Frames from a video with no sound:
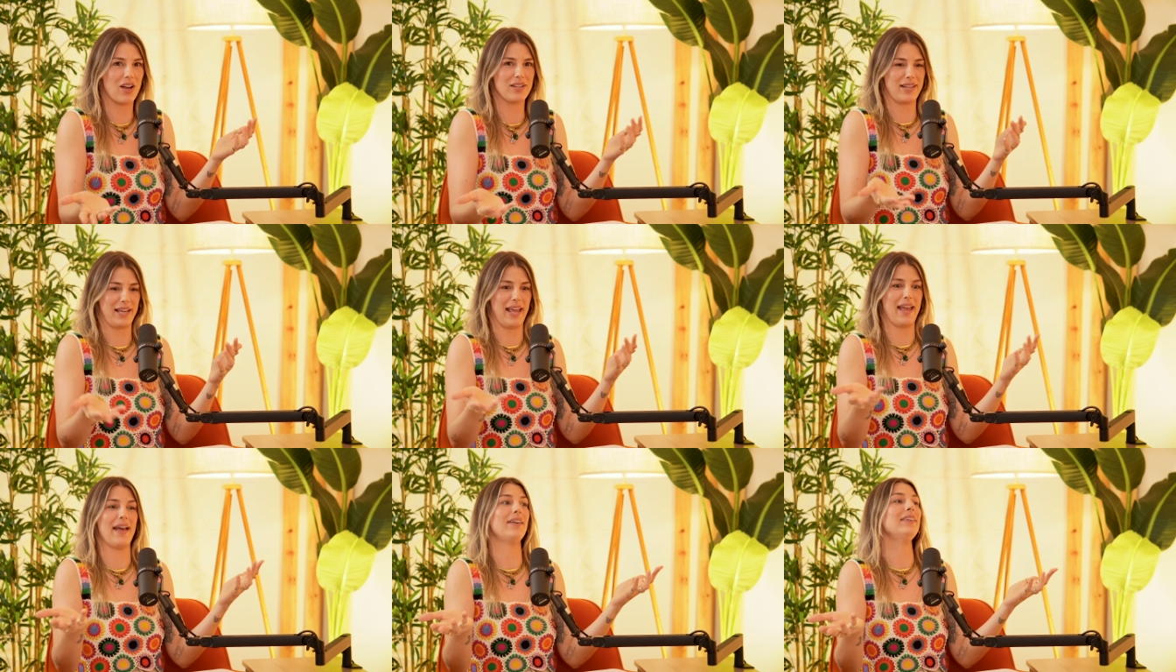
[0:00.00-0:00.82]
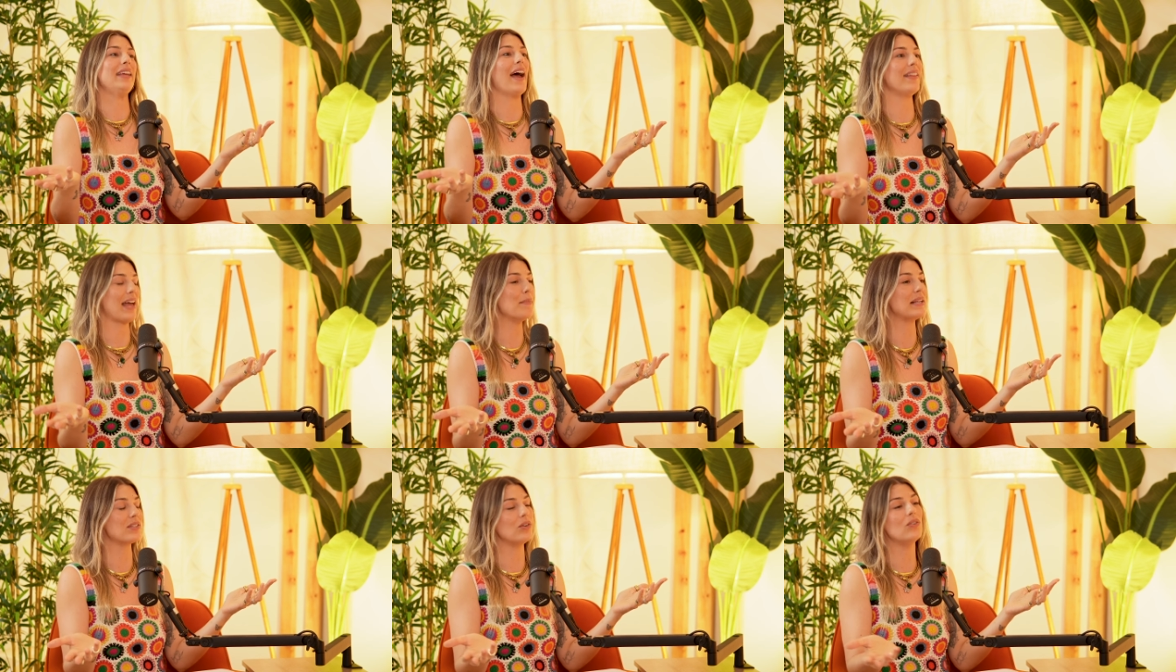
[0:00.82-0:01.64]
sauce, like hell yeah, that
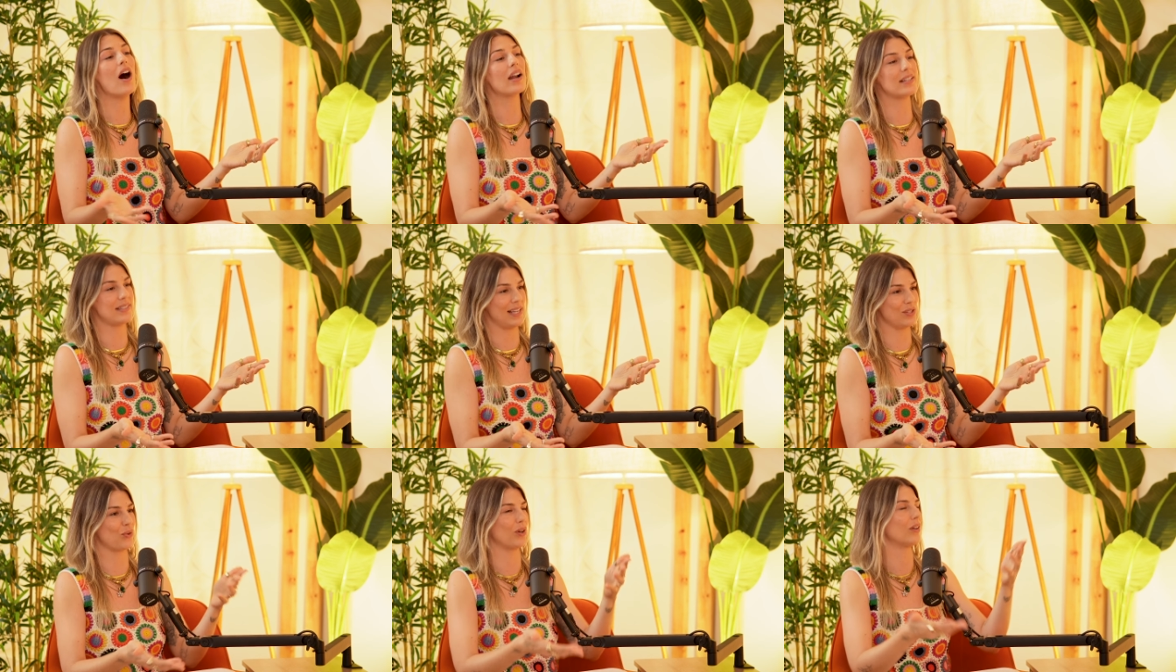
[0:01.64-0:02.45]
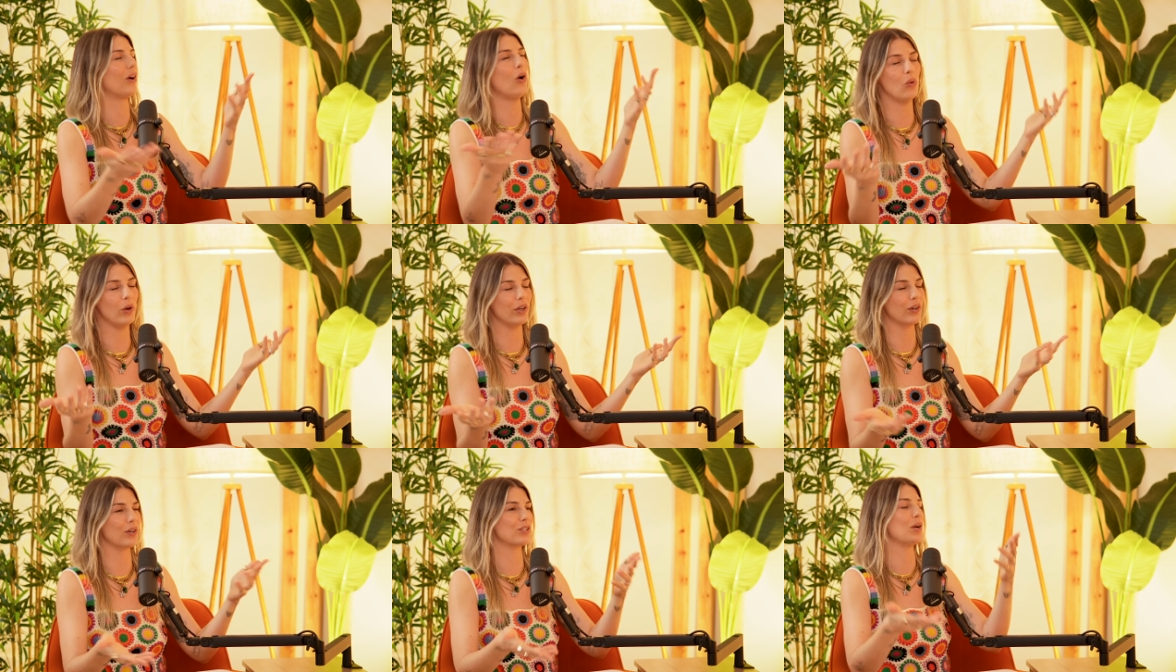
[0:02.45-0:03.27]
makes a lot right. of sense for a
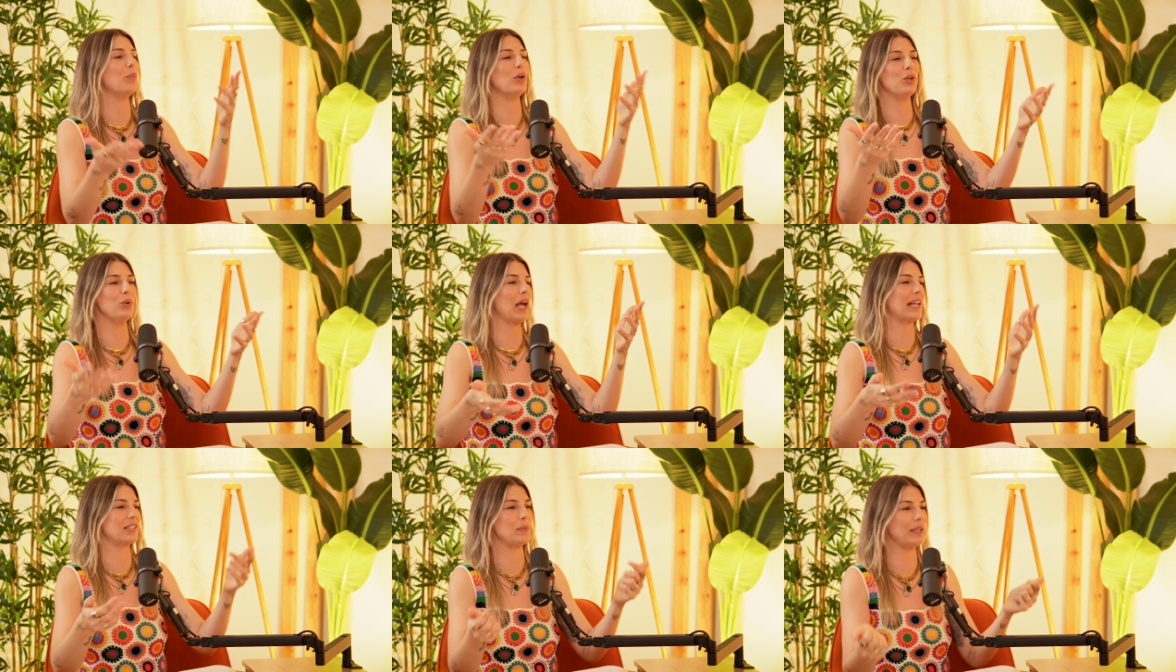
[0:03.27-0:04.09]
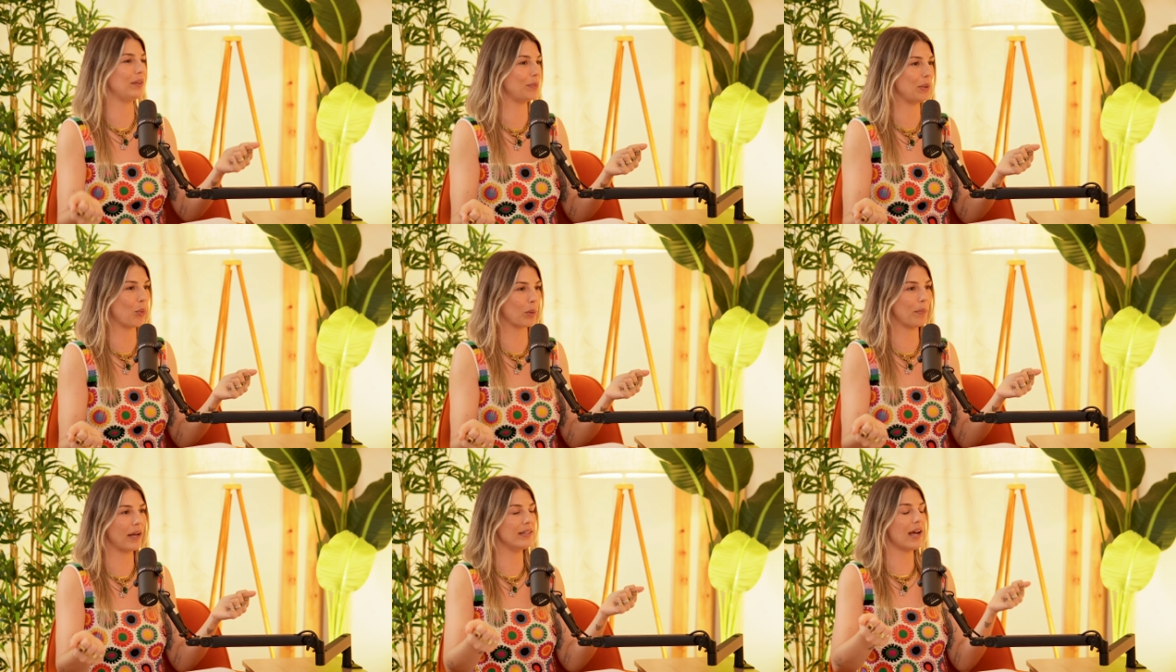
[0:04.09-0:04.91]
lawyer or someone who has to be a little bit more
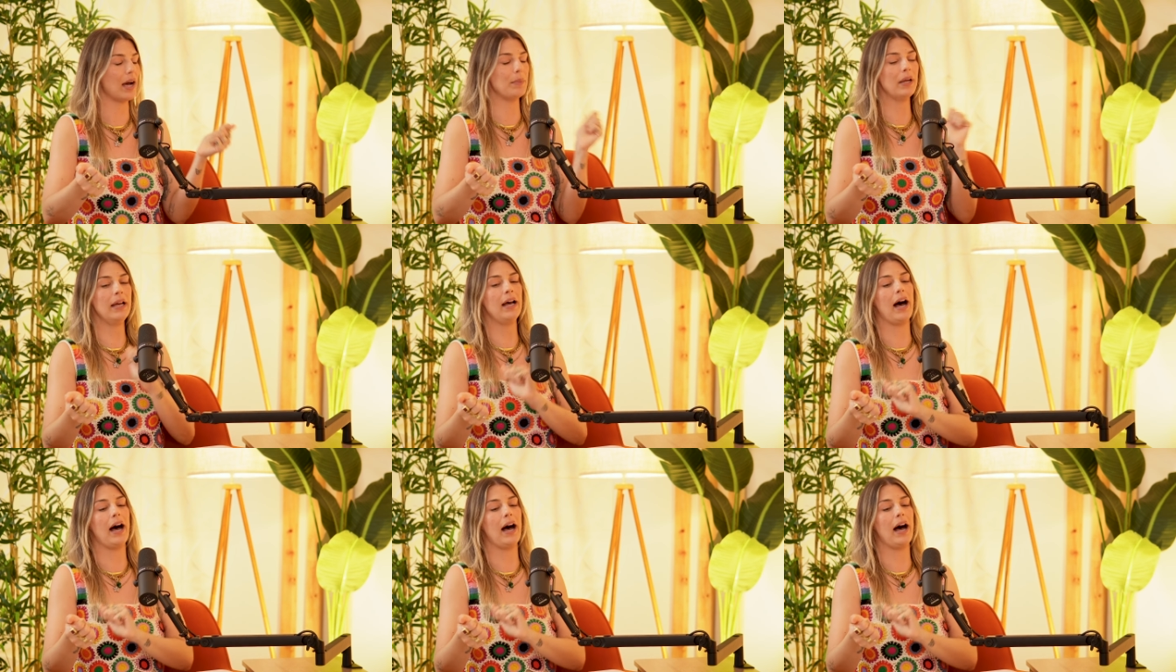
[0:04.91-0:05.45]
buttoned up.